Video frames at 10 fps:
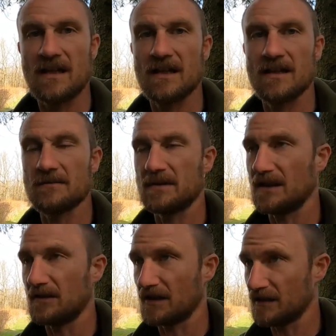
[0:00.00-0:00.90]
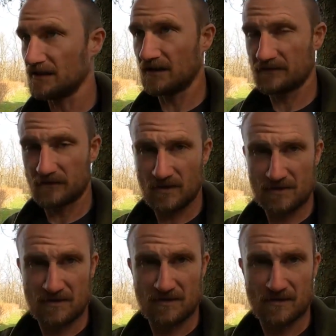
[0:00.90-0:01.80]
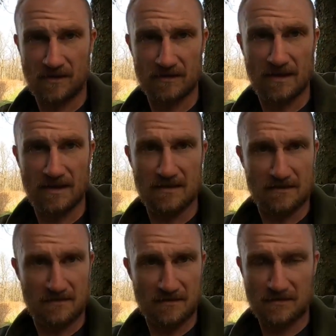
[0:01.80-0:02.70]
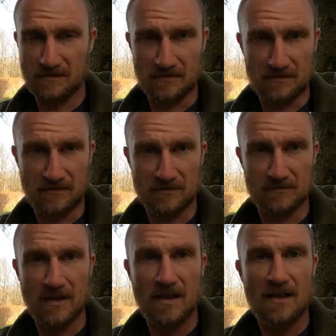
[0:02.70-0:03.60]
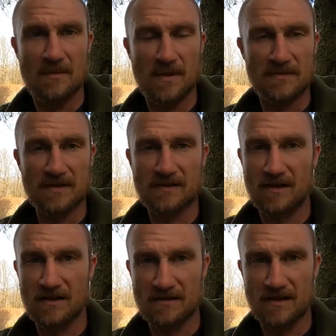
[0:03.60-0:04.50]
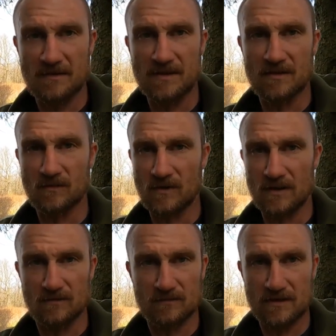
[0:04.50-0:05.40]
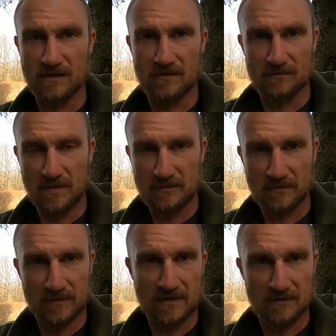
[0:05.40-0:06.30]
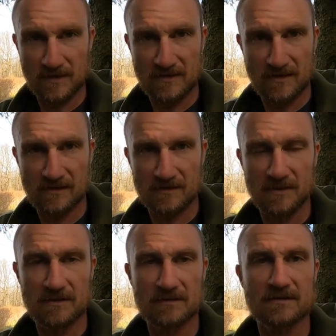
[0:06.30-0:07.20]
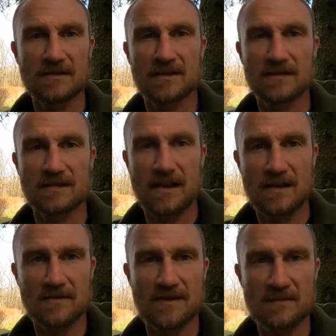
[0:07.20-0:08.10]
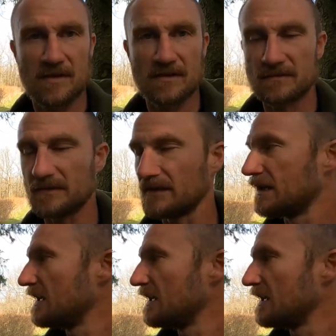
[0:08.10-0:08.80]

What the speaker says: Now I got a lot of questions online, not just on YouTube, about this concept, and you know, people were like, what are you talking about? How is that possible?